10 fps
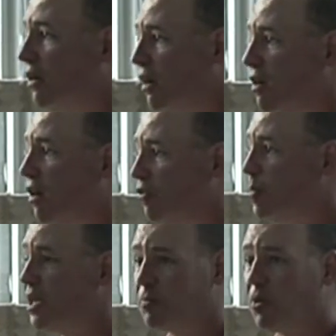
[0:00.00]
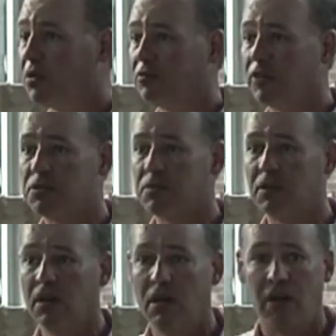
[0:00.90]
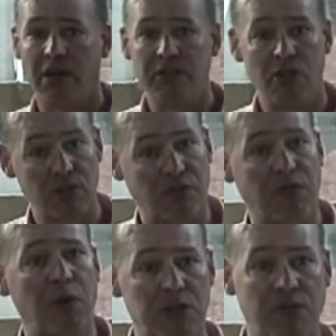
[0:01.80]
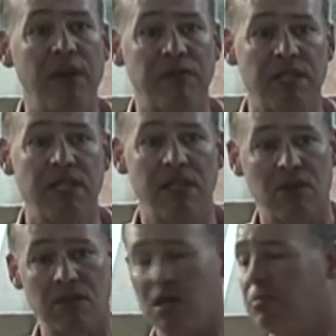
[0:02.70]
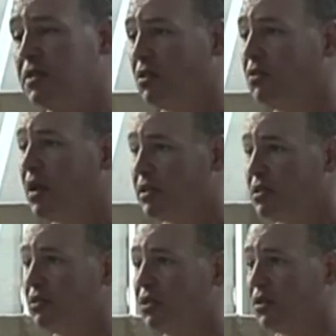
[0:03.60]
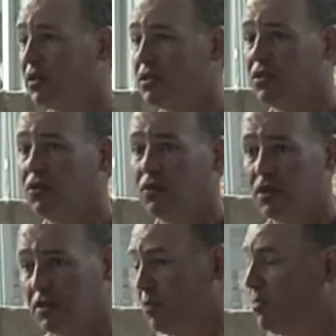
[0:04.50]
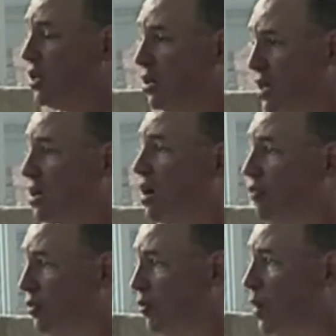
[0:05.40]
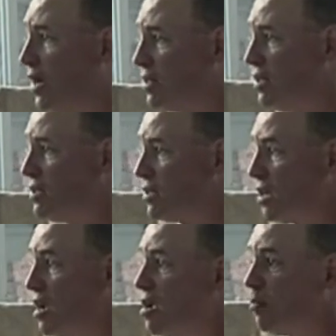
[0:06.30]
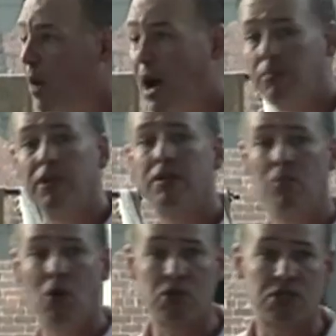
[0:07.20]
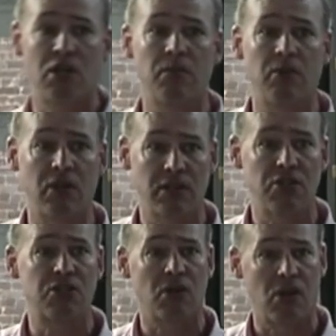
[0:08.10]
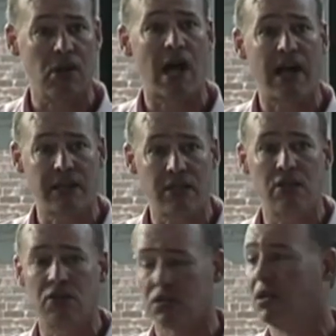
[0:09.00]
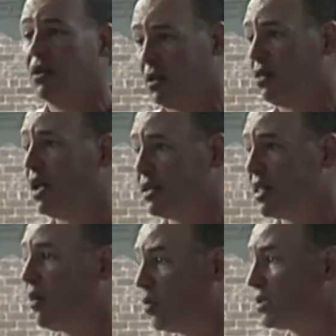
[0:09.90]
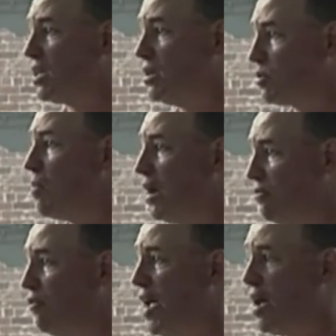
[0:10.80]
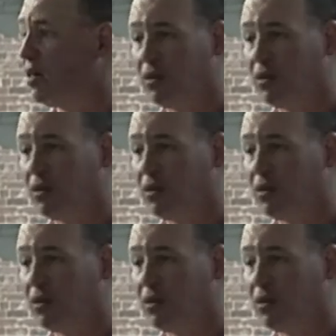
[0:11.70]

uh, of baseball in Richmond. Uh, those first 50 years up until 1932, the, the period I covered for my thesis, probably the most turbulent. You saw a lot of years like that where teams might fail